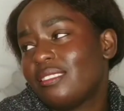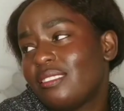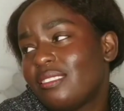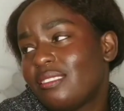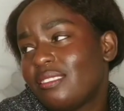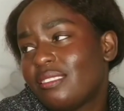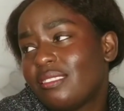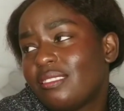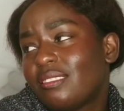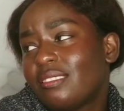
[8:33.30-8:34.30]

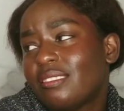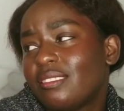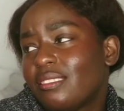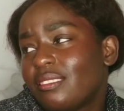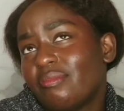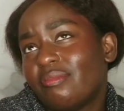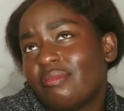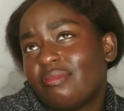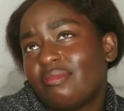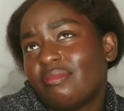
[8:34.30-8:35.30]

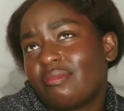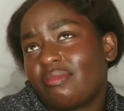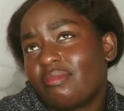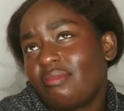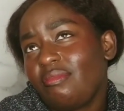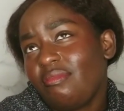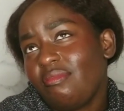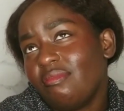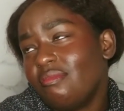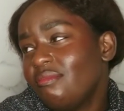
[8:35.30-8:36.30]

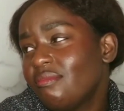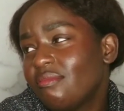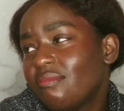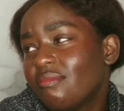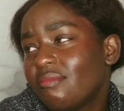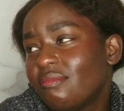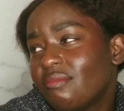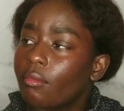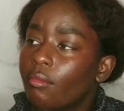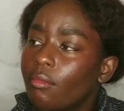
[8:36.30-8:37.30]

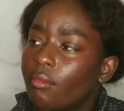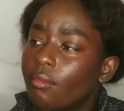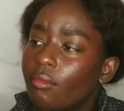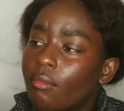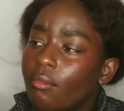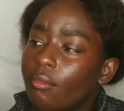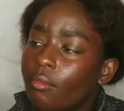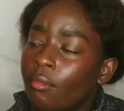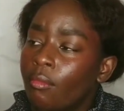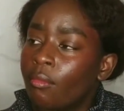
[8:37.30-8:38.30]

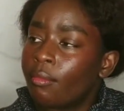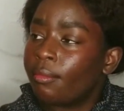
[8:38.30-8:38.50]
[no speech]